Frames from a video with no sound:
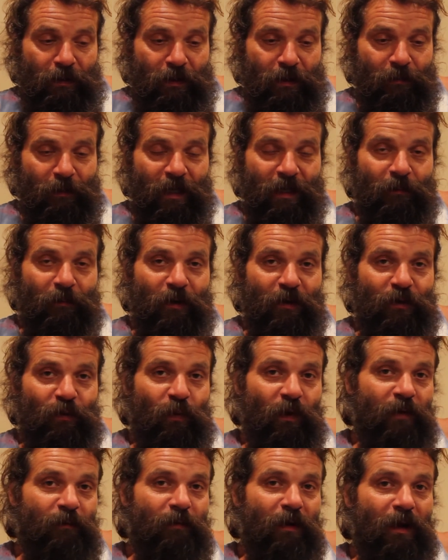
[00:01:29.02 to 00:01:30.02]
About a month
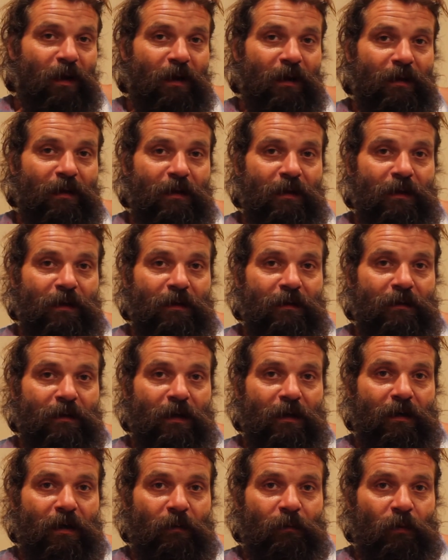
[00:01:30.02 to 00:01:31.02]
went by and
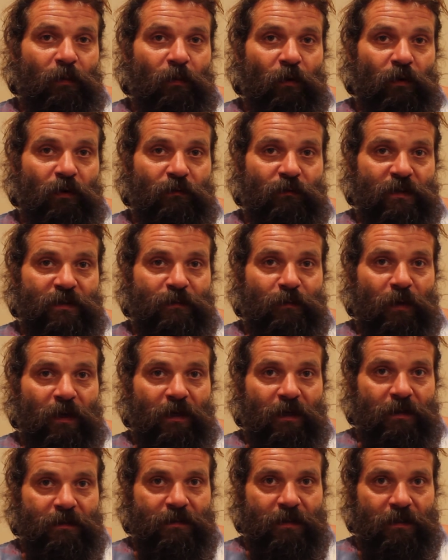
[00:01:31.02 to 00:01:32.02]
a couple more of his
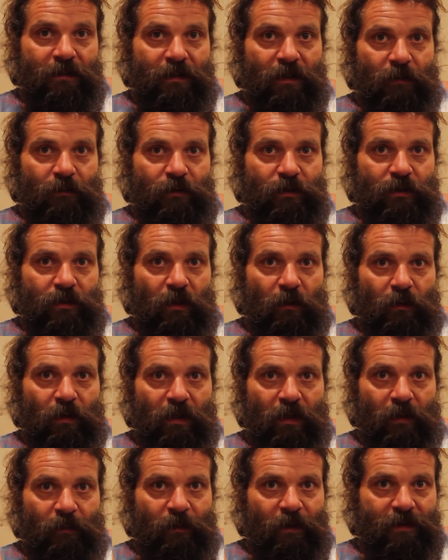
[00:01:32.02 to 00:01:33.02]
buddies end up
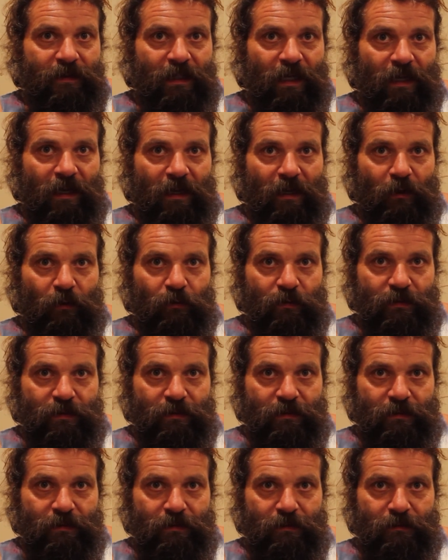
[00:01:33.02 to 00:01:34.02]
showing up at the
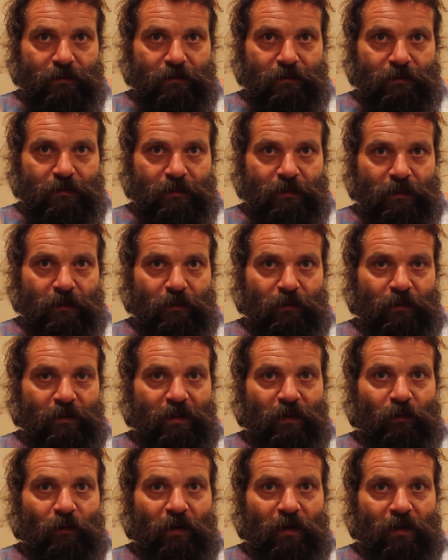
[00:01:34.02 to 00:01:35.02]
house, and
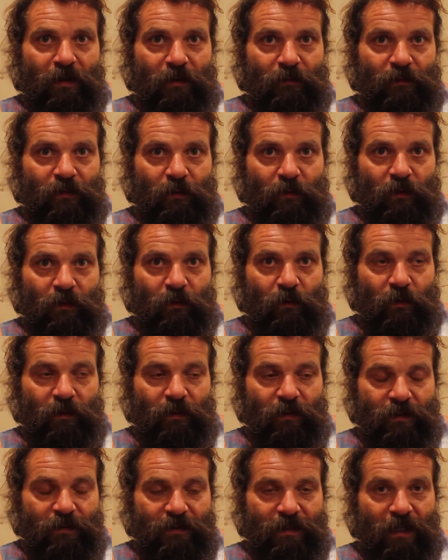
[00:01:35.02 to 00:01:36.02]
they want to come to work
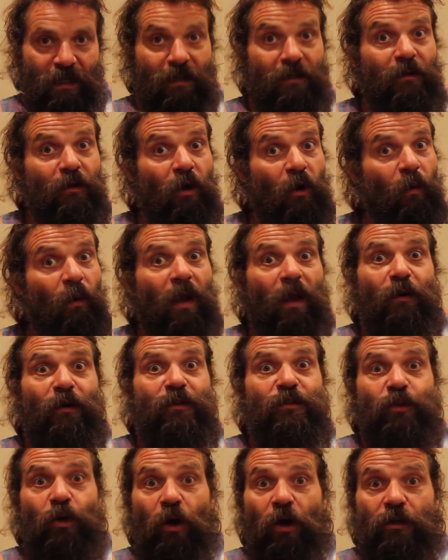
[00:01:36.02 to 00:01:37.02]
with us. I go out
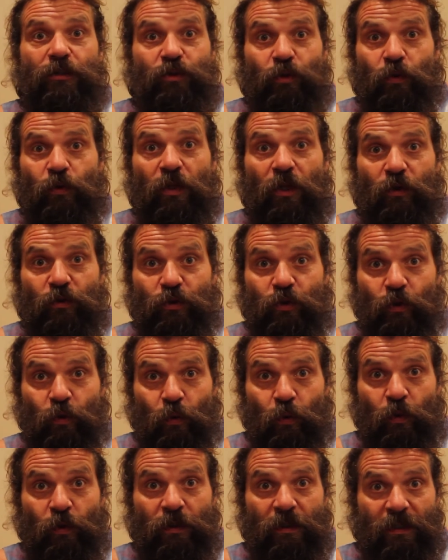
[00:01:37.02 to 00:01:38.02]
and talk to their
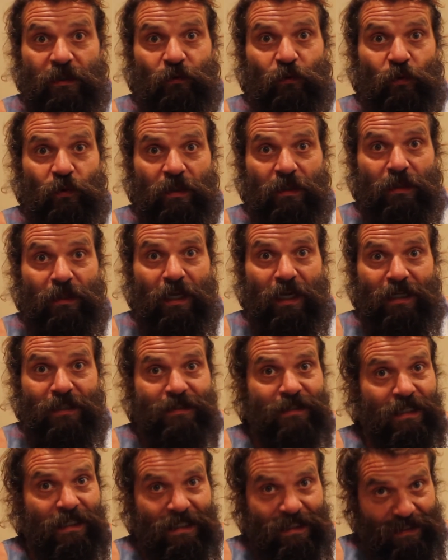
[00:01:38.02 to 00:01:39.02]
school and
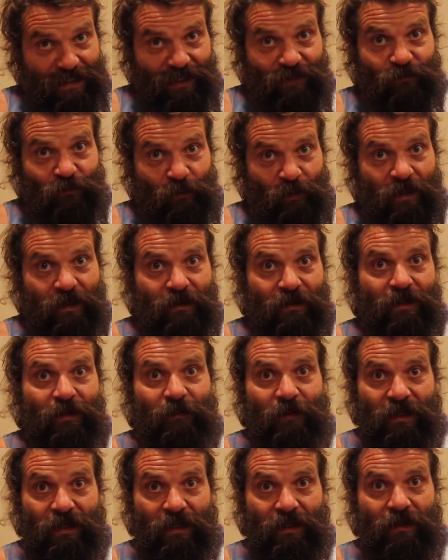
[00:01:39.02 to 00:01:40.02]
realize they've been
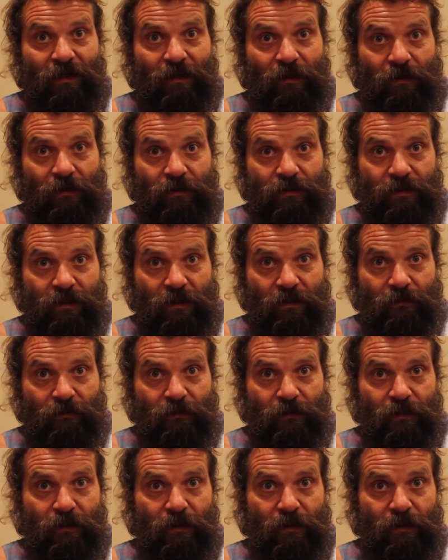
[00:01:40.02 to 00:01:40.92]
eliminated also.